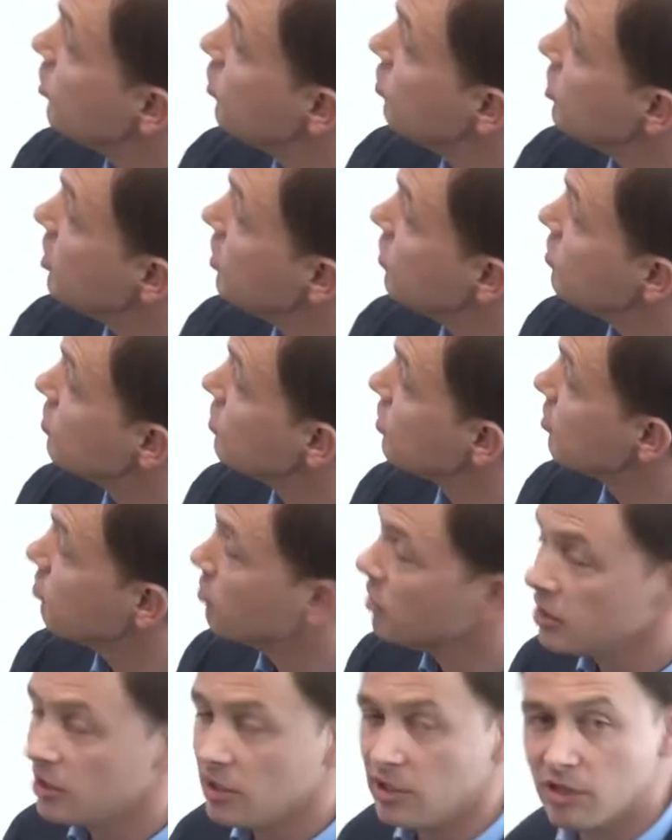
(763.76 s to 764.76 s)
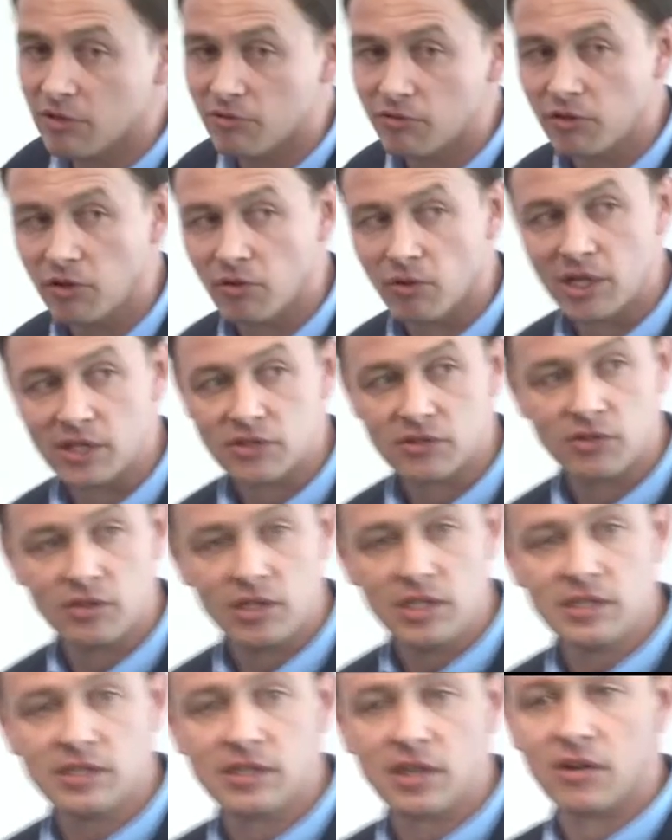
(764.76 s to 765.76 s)
between two completely different clades. So
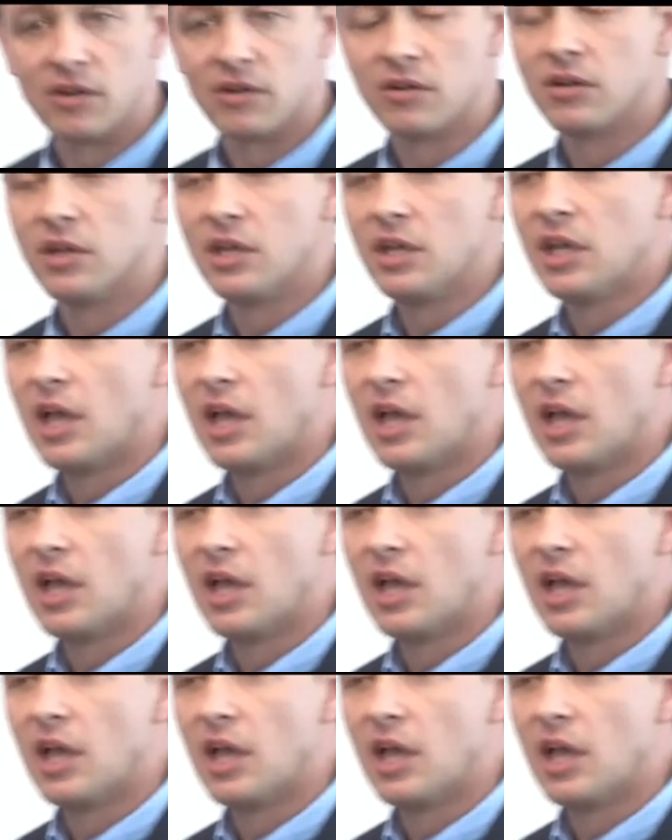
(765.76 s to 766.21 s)
these are